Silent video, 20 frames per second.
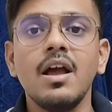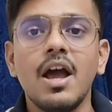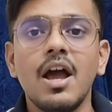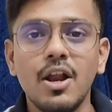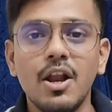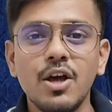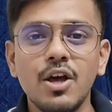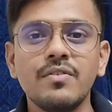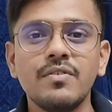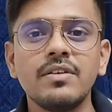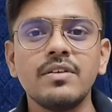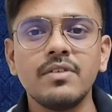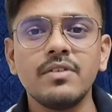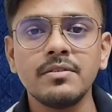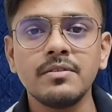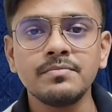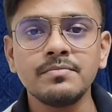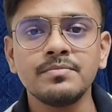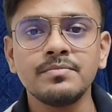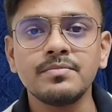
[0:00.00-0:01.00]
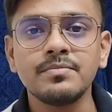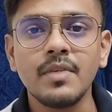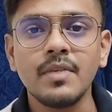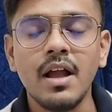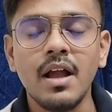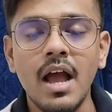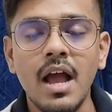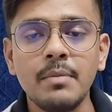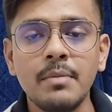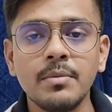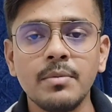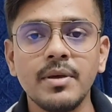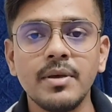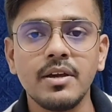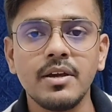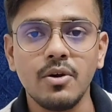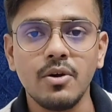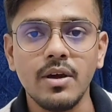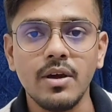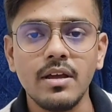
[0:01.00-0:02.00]
Hello everyone, I am
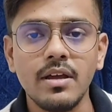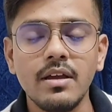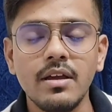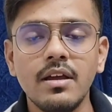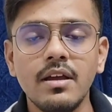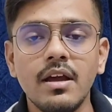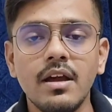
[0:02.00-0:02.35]
Abheek Roy